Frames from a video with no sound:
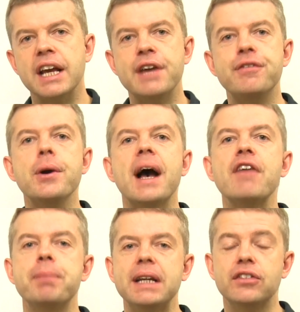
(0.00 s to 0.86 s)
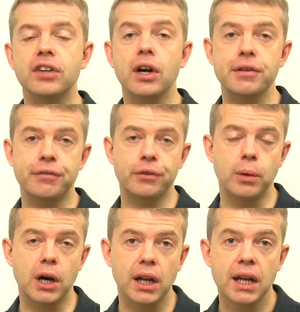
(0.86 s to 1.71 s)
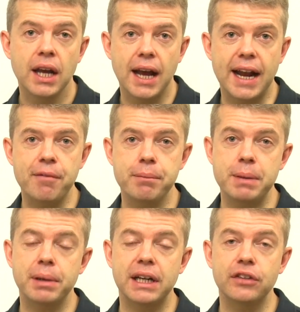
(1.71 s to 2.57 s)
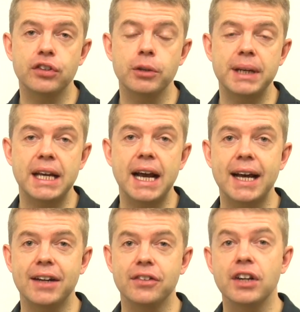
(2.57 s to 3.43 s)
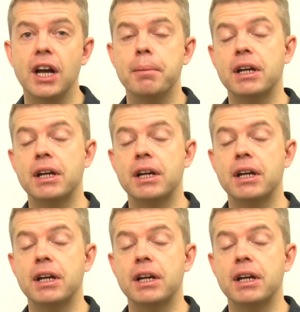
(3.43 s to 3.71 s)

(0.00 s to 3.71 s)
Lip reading: if you have been tight for a while and haven't been playing too many hands,